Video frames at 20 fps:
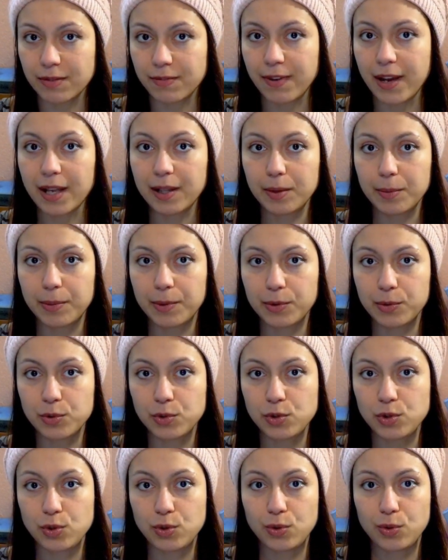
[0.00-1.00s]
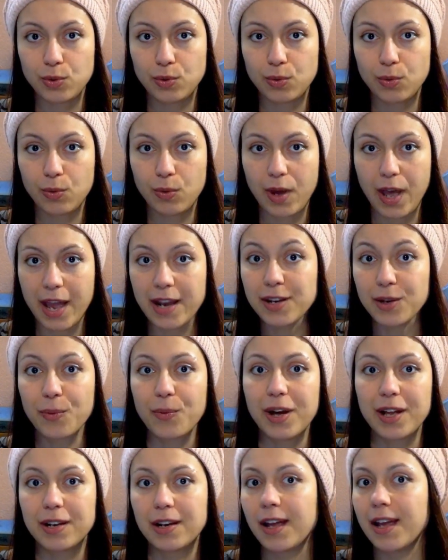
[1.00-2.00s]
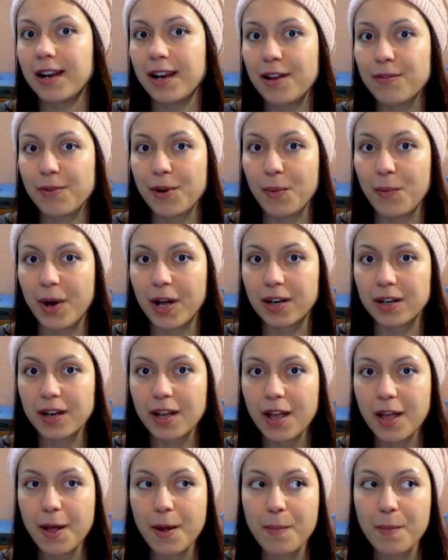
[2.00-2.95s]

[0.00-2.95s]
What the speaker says: available to anyone and everyone,